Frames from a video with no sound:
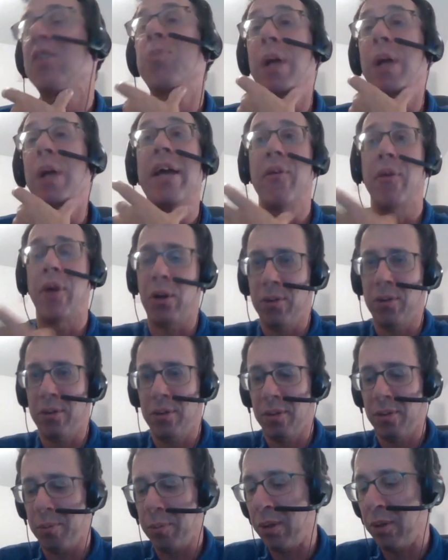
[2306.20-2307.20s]
playground,
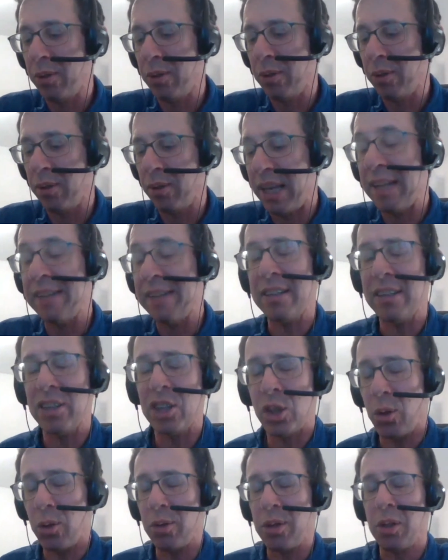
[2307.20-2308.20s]
because as
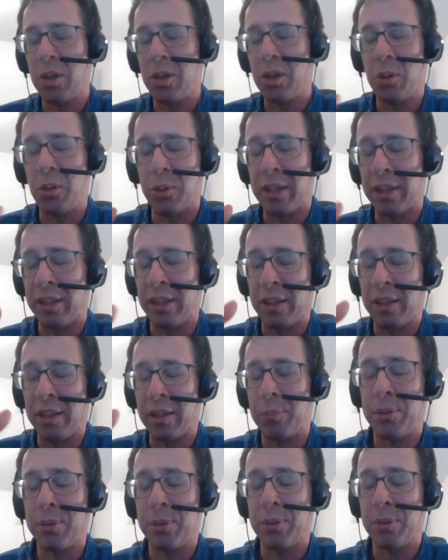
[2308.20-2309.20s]
I showed you in
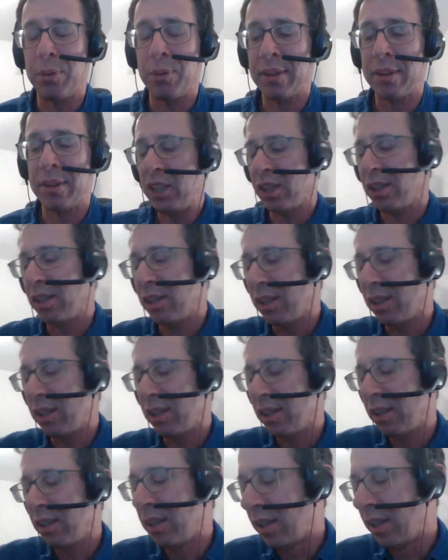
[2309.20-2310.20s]
the presentation,
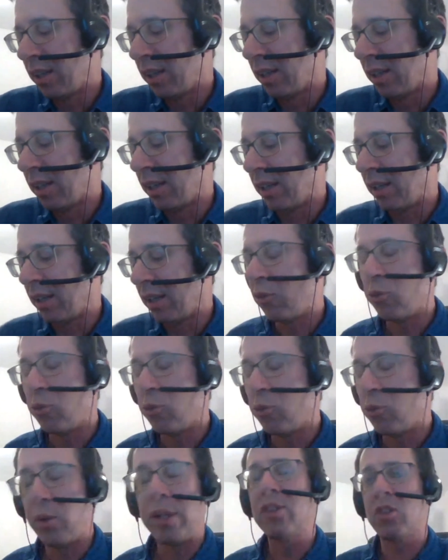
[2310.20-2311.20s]
it
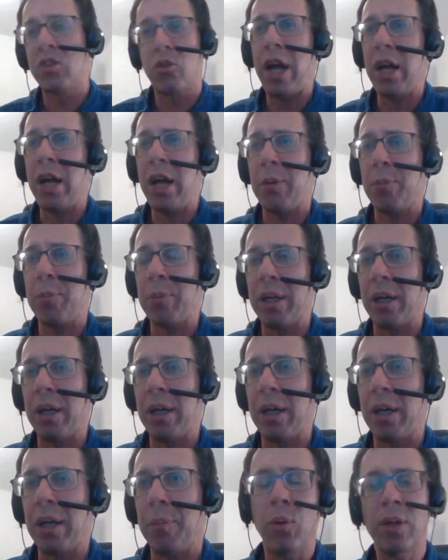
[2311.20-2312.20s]
really struck me.
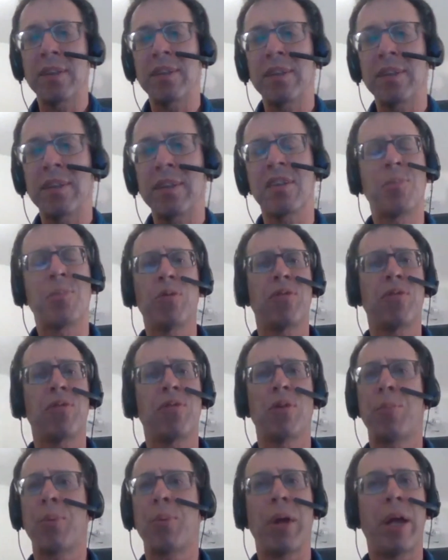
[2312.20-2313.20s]
I mean, what is this
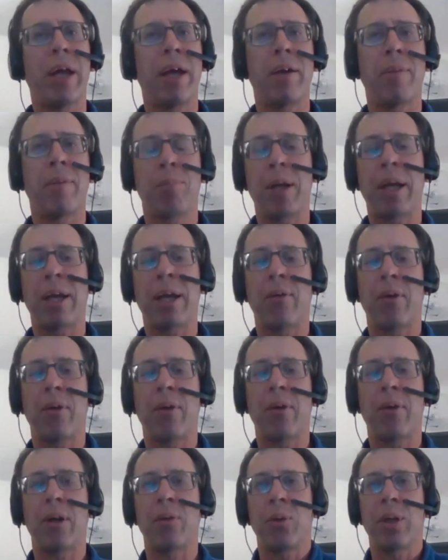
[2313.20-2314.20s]
beautiful
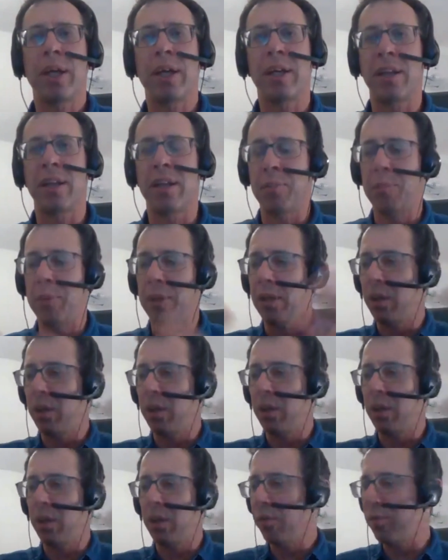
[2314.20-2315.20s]
playground doing in the middle
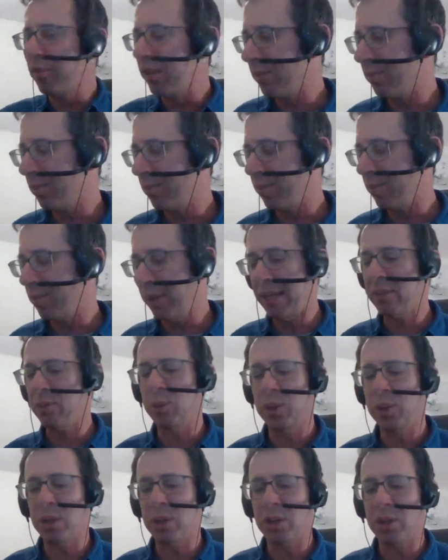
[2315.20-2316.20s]
of this
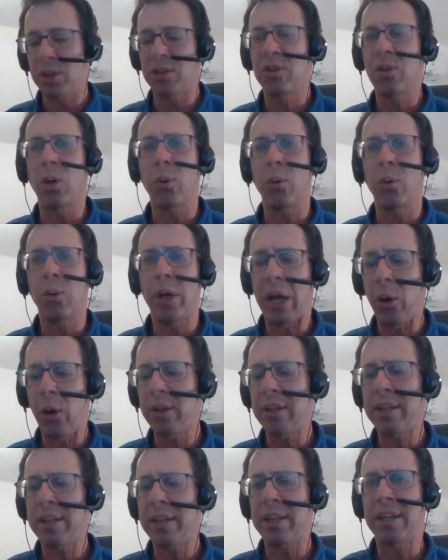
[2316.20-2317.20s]
place, which is so
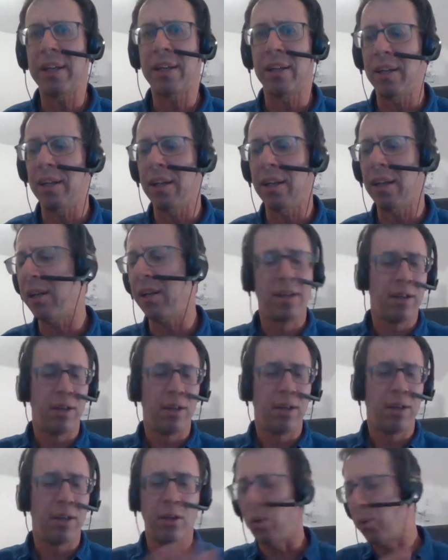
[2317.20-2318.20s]
chaotic and
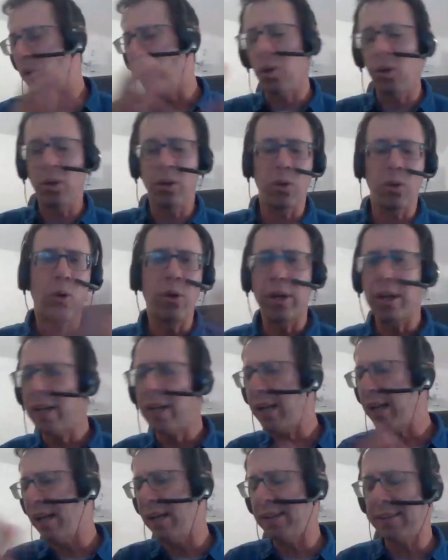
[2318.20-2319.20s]
not
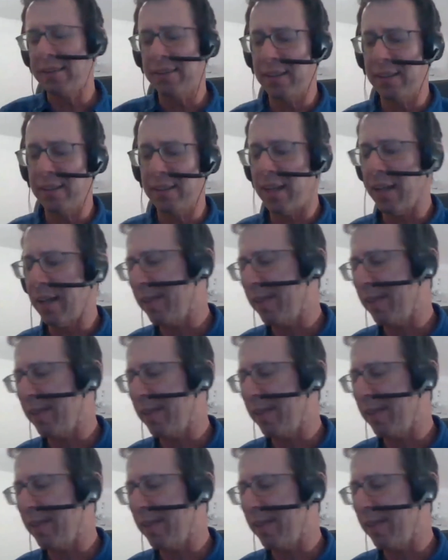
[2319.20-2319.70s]
organized and